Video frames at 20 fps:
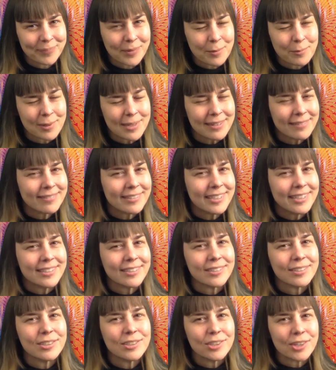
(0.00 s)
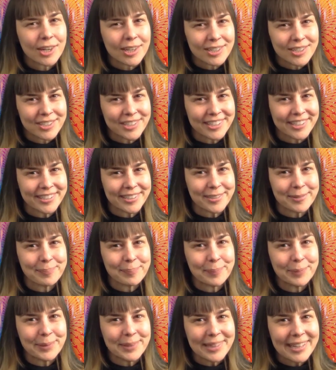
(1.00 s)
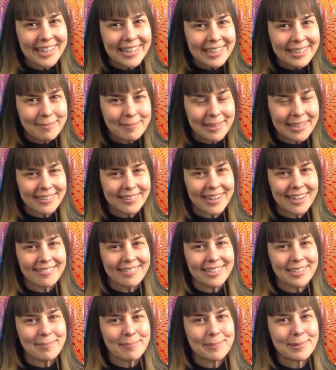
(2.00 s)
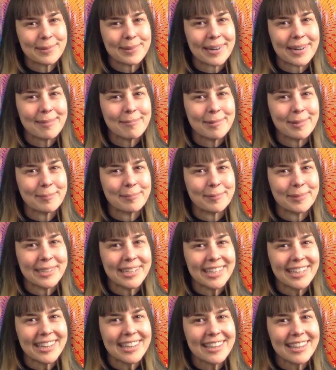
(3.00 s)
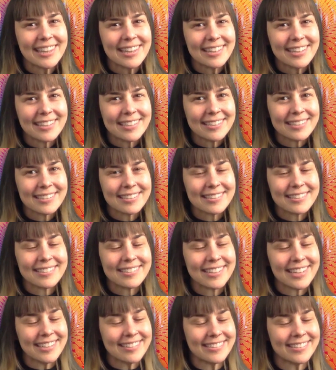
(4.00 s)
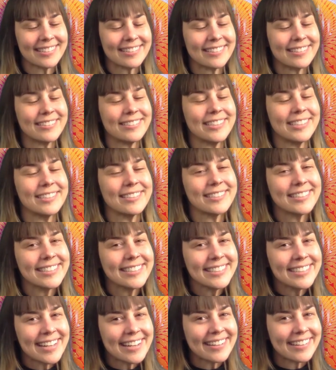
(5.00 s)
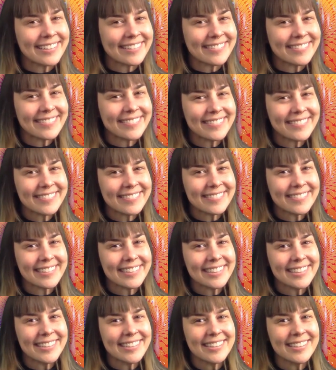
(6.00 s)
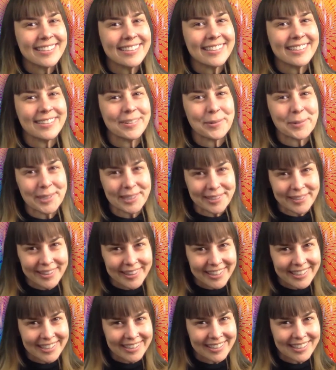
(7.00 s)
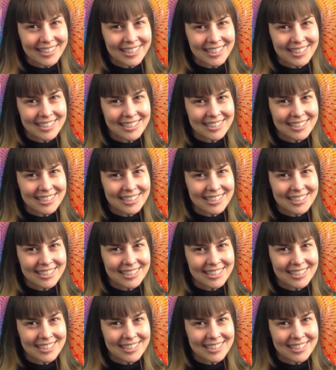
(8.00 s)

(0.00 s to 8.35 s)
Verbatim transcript: Whatever you're judging or blaming or having a problem with, change it to yourself or your thinking.